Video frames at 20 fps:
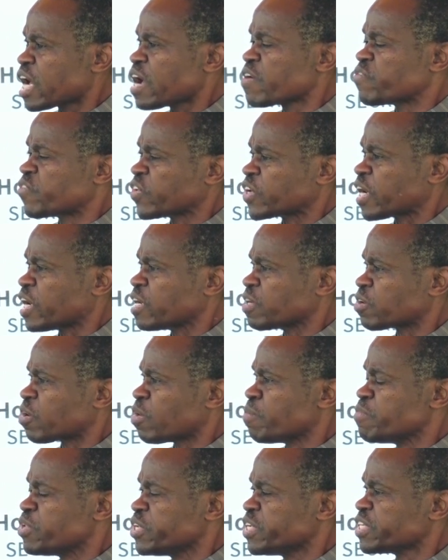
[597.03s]
African
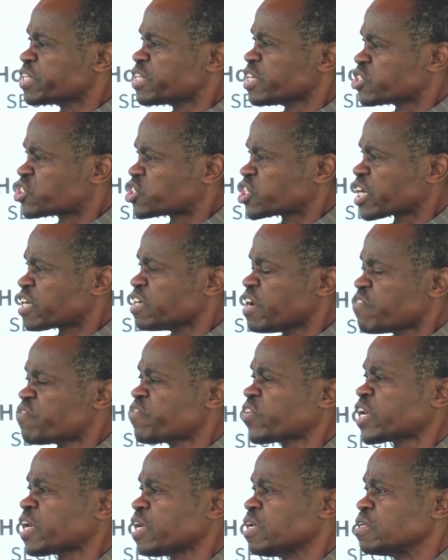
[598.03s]
community is
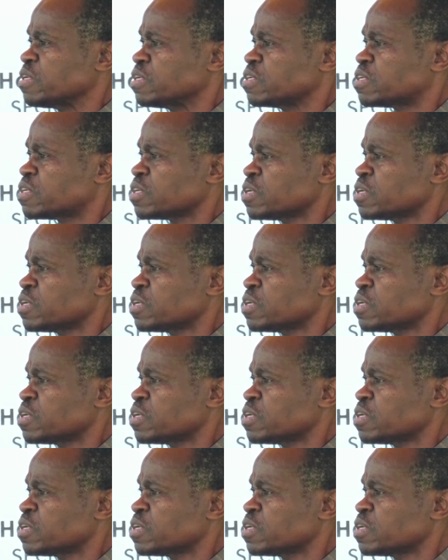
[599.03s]
significant.